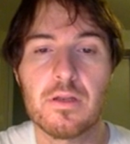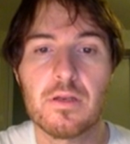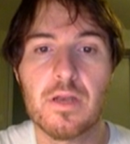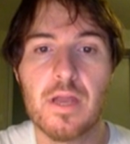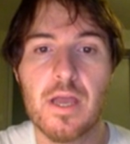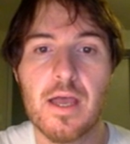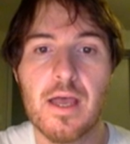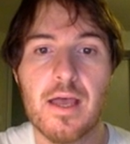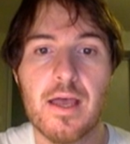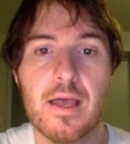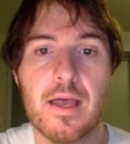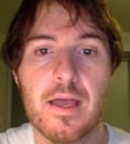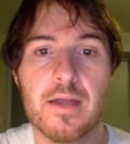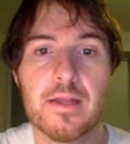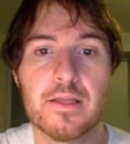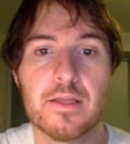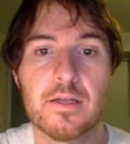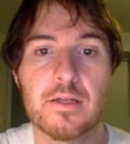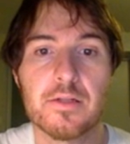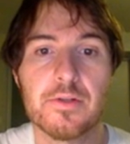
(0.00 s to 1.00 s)

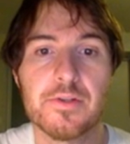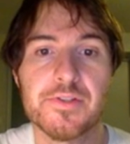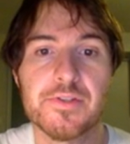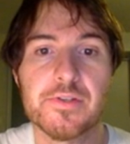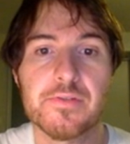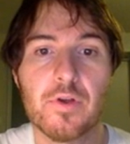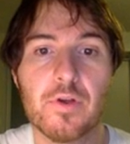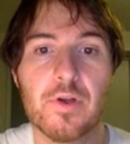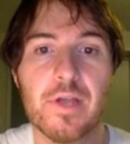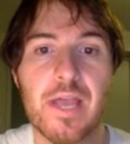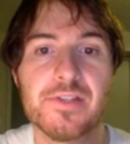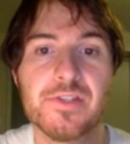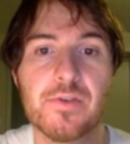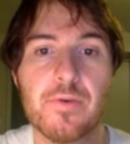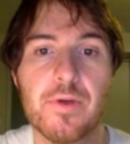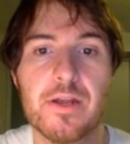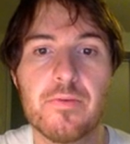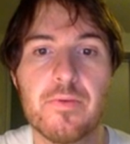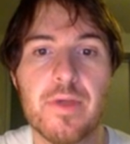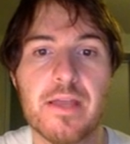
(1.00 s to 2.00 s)
Non-inclusive. Okay,
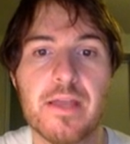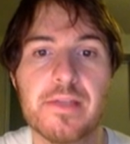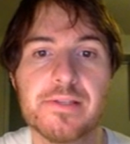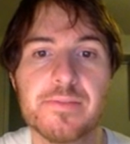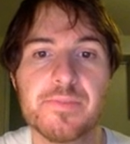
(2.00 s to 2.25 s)
so anyways,